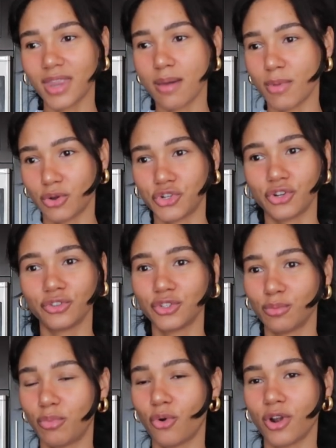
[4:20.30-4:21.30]
emotional
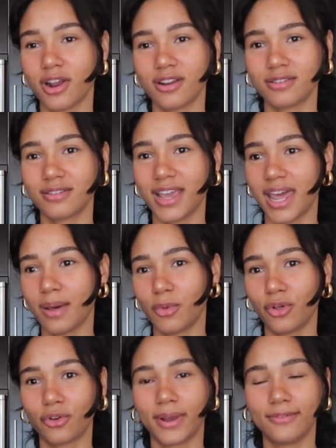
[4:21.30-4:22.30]
support
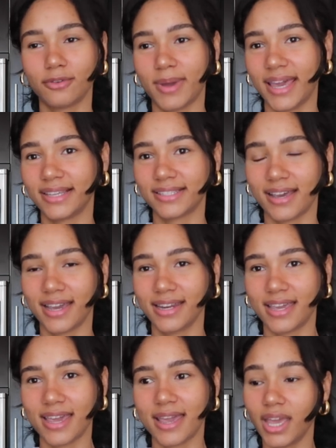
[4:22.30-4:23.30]
animal, great for my
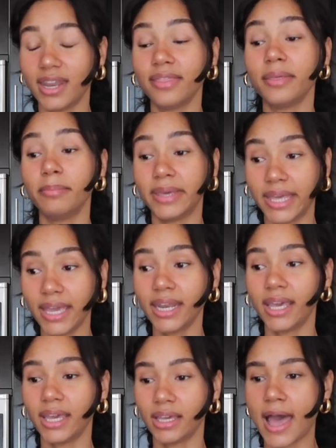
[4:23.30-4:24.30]
anxiety. And in the
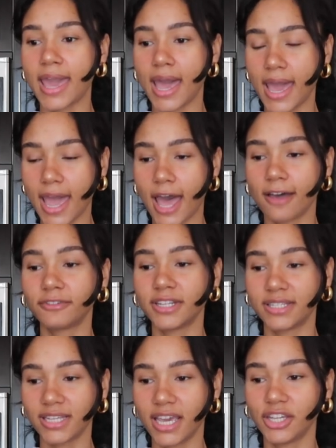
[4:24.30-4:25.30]
beginning, I have to
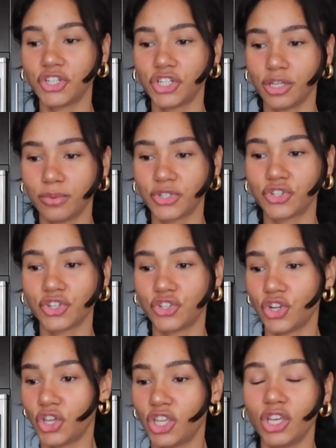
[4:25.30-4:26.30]
say she was
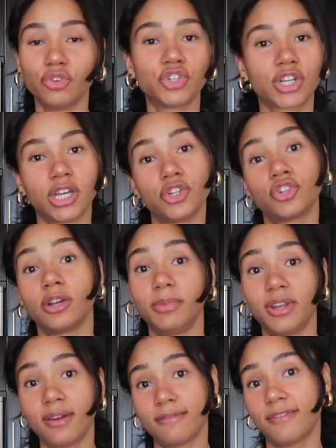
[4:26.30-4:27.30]
just a huge
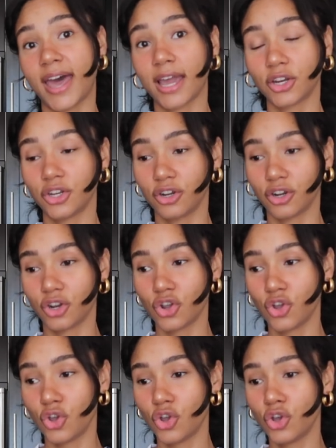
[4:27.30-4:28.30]
contributing factor
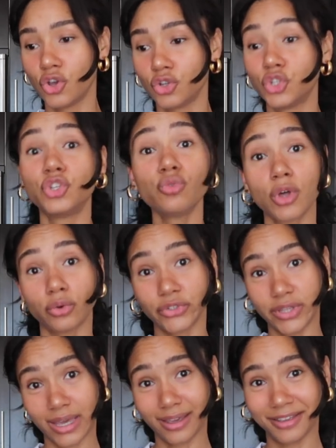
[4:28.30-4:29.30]
to
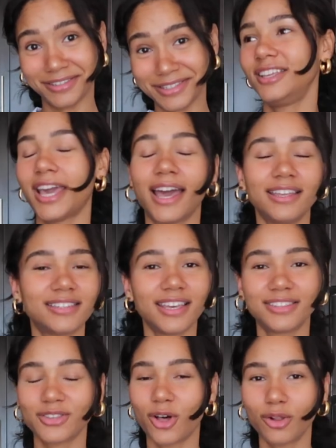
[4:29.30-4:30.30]
those things. Yeah,
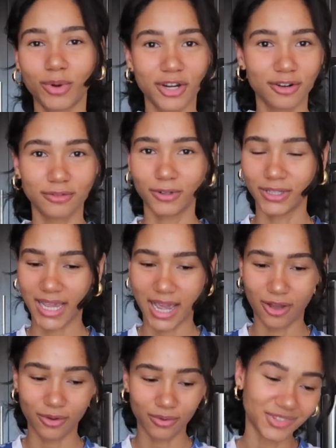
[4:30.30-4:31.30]
it's all wonderful
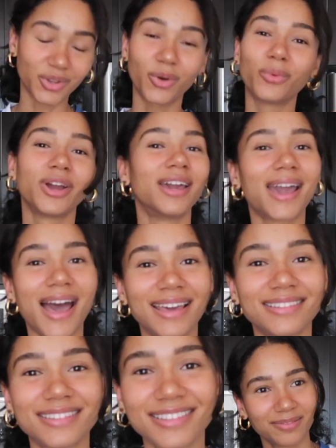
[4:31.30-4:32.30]
now, so don't worry
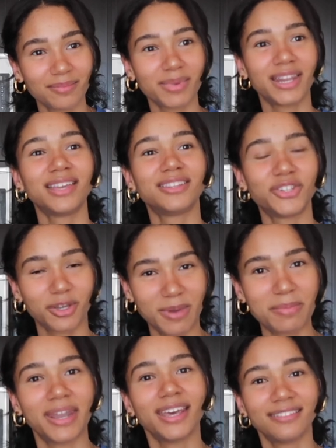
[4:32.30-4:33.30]
guys. But it took me
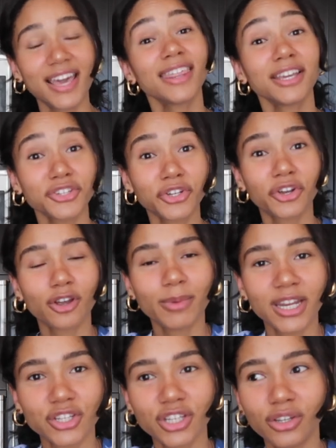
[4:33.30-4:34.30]
a minute. I think it took her a
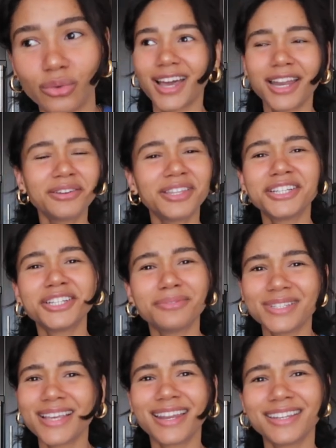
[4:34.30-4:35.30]
minute too. I don't think she
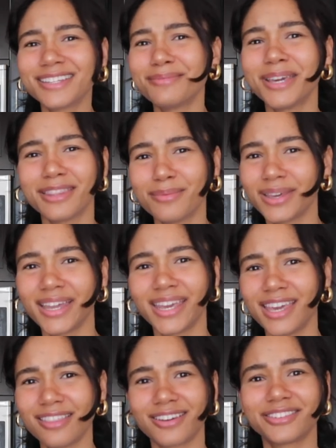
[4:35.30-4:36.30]
was that into me in the
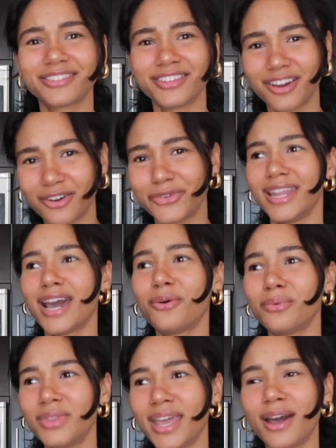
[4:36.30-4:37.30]
beginning either. So
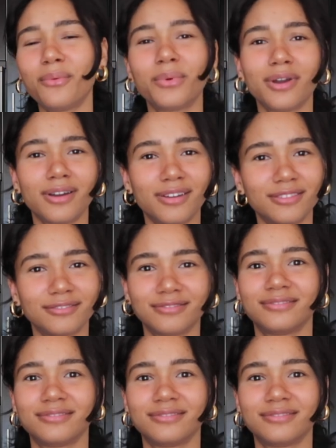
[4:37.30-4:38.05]
now we're